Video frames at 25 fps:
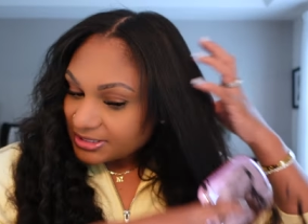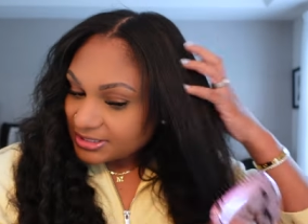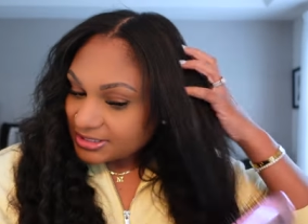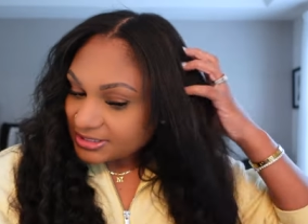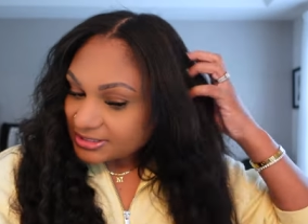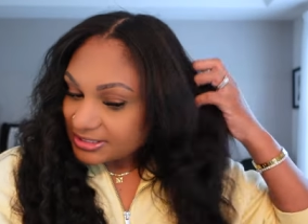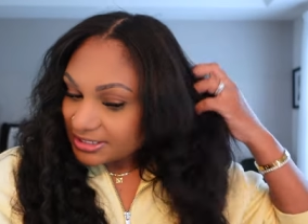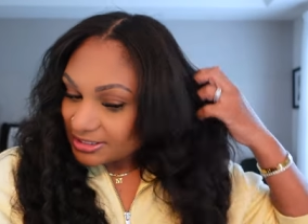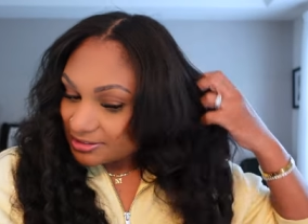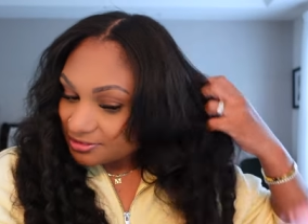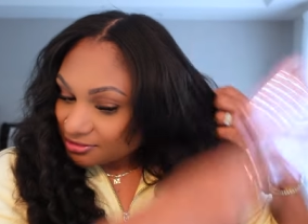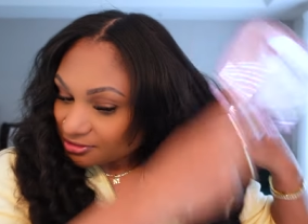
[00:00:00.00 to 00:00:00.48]
that
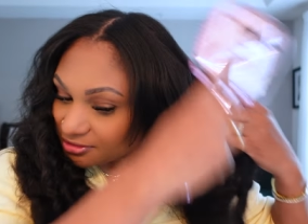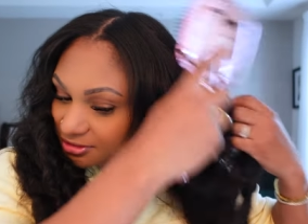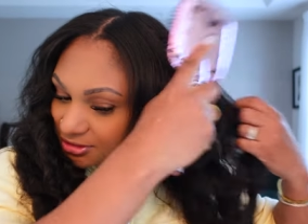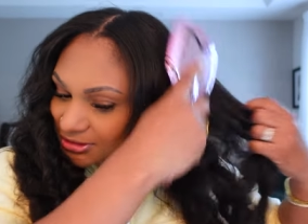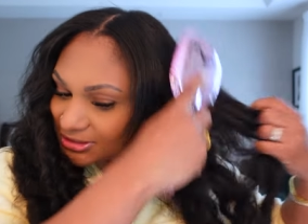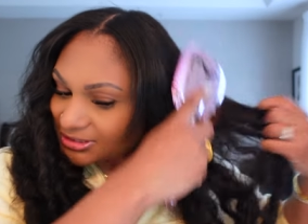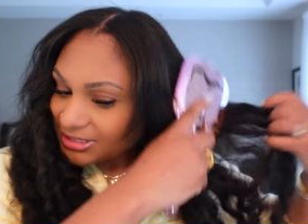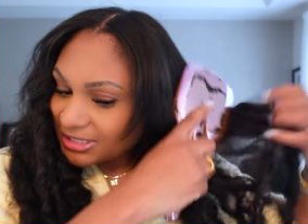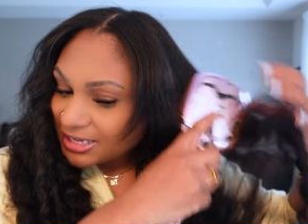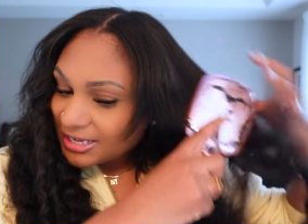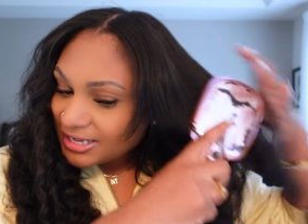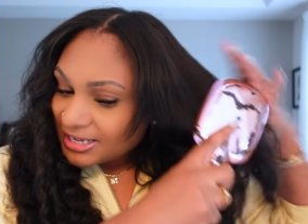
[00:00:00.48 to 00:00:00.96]
that
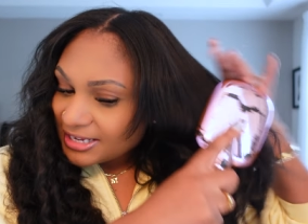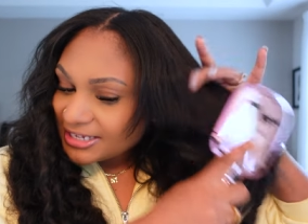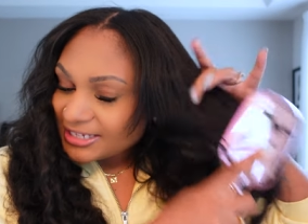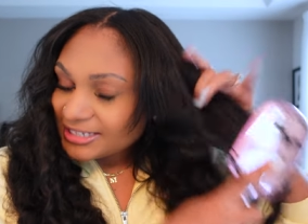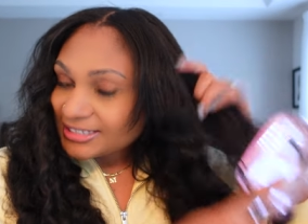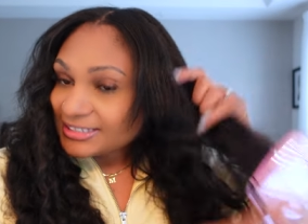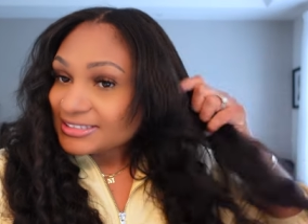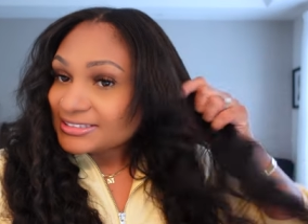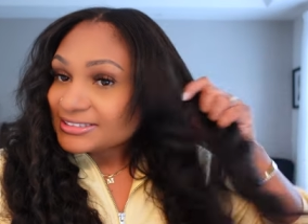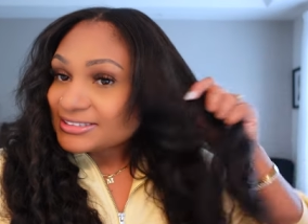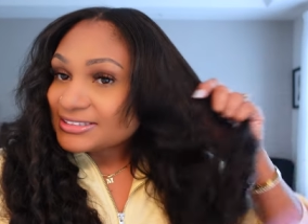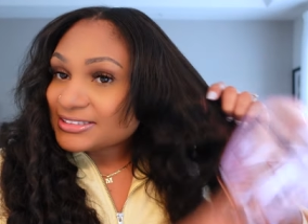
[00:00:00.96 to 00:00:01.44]
looks
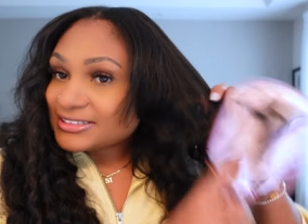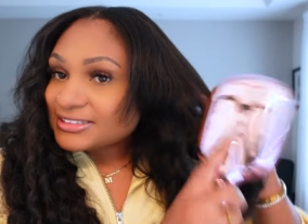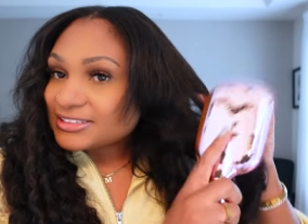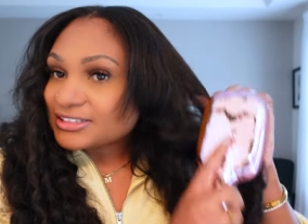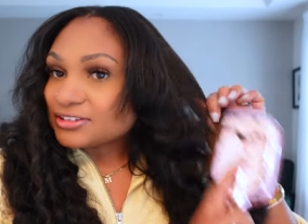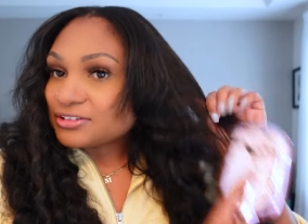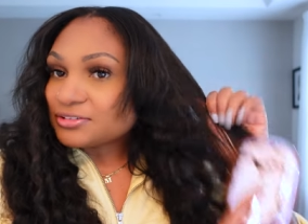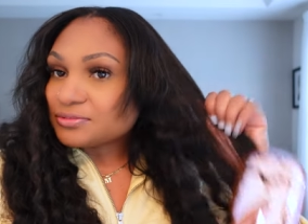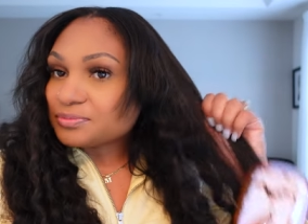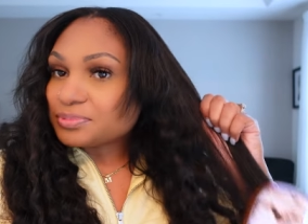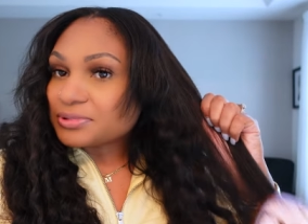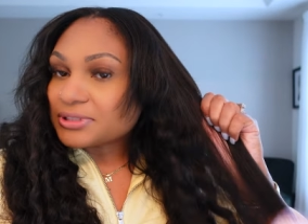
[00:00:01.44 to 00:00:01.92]
and it
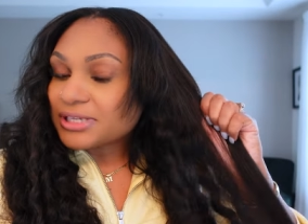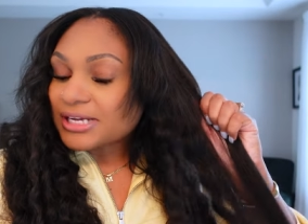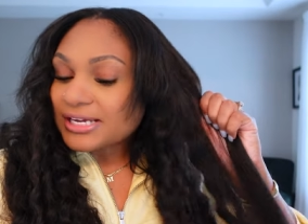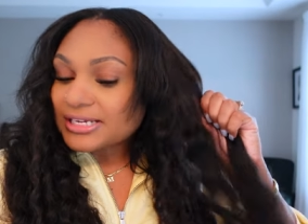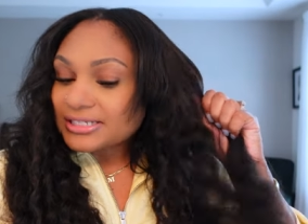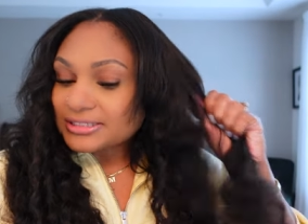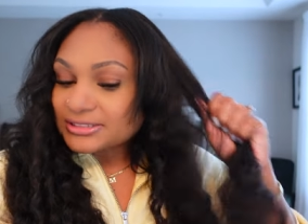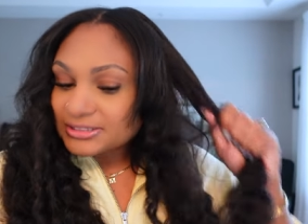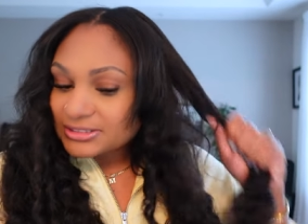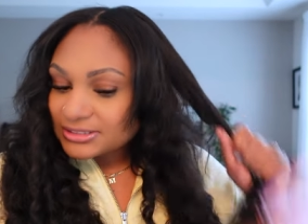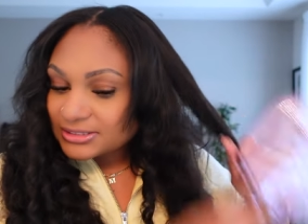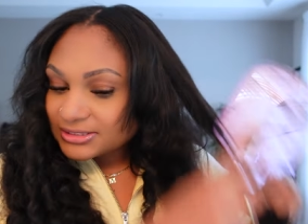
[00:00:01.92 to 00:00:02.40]
still
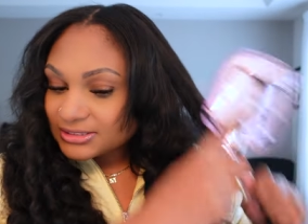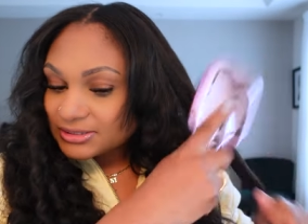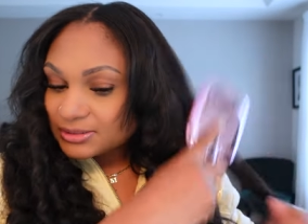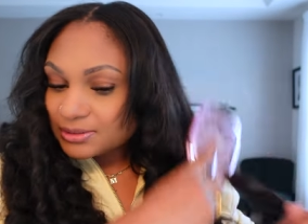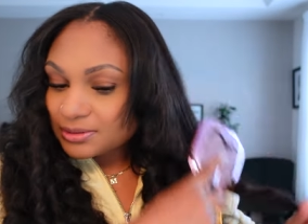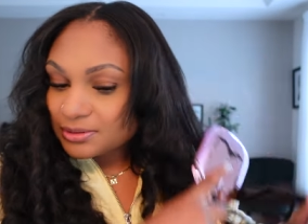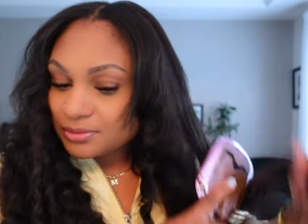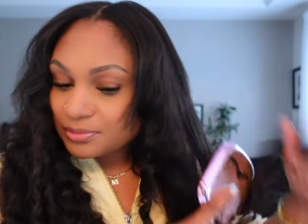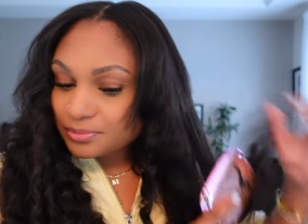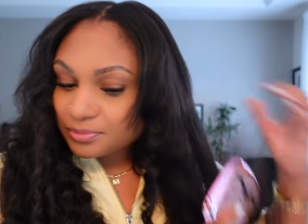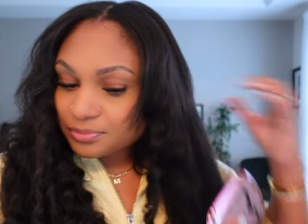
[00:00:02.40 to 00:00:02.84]
blends.